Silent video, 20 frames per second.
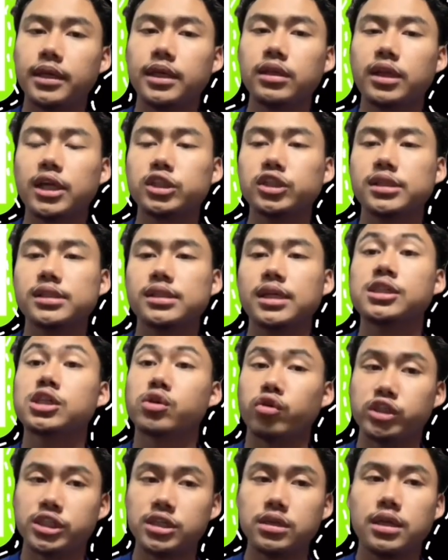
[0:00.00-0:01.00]
interactions is
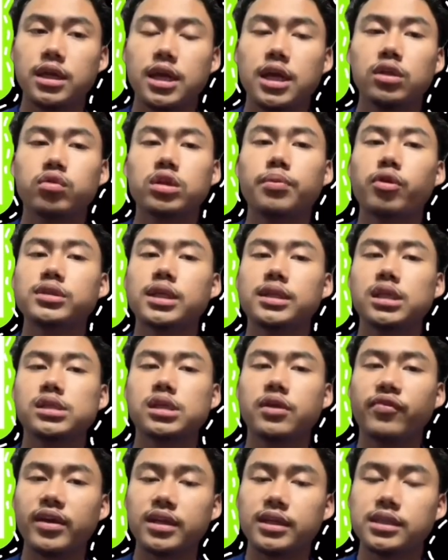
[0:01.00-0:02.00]
crucial to the prosthetic's
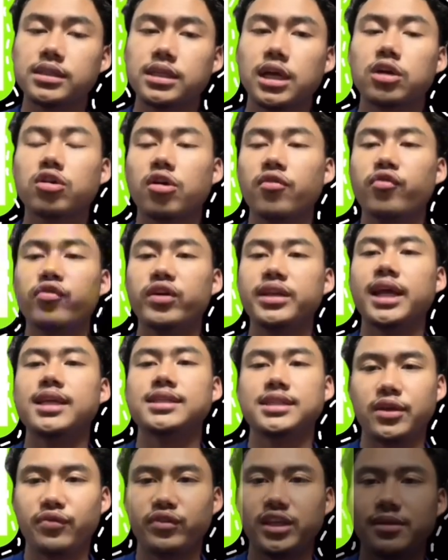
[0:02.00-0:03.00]
effectiveness, comfort, and
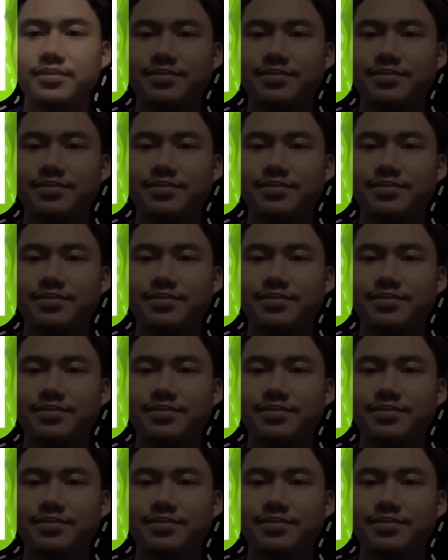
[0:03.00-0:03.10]
safety.